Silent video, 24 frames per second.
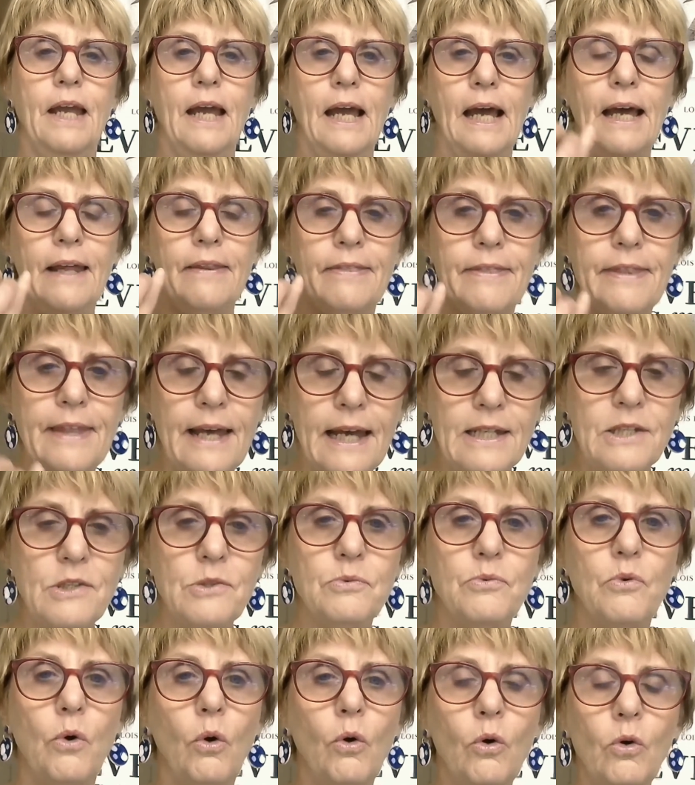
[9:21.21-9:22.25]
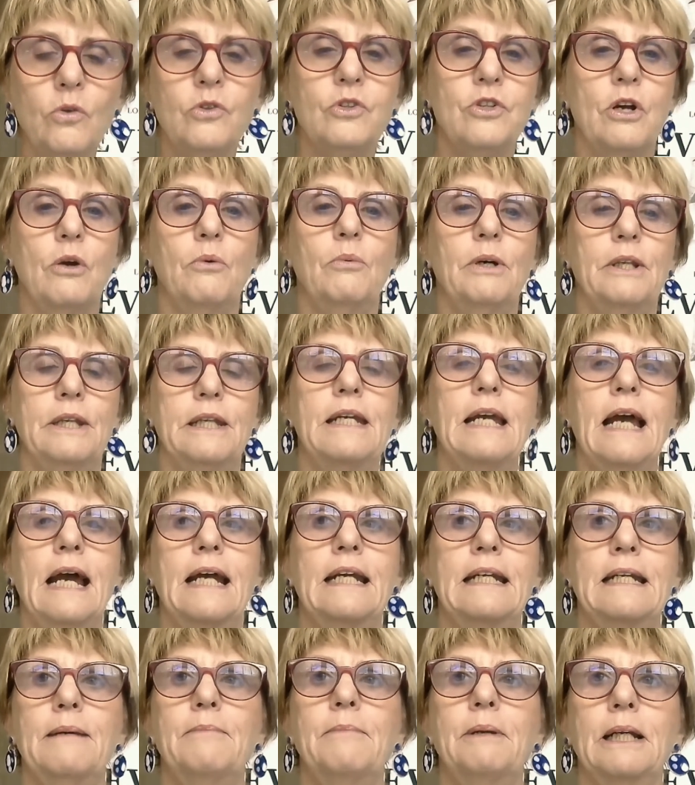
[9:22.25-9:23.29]
And that's also what the
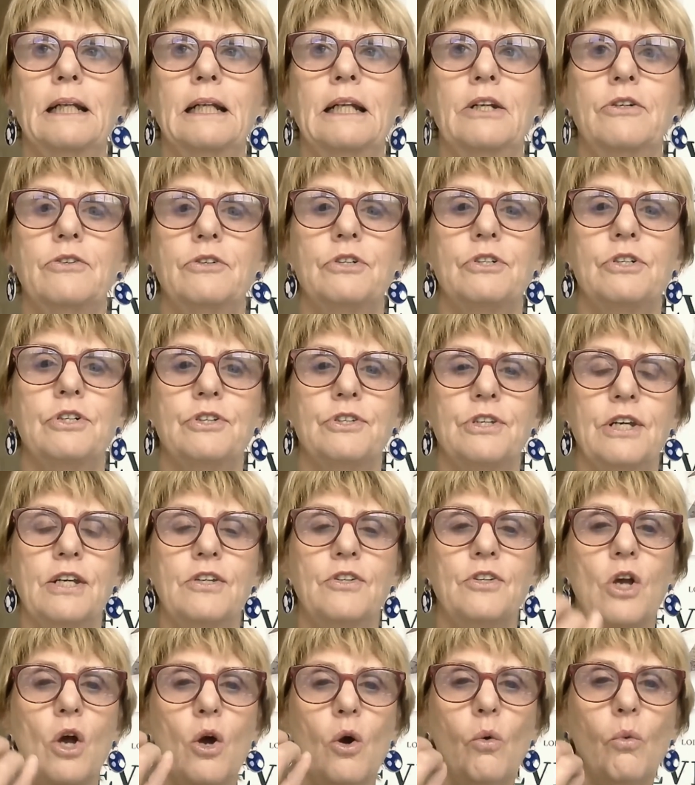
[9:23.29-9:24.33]
academic literature says.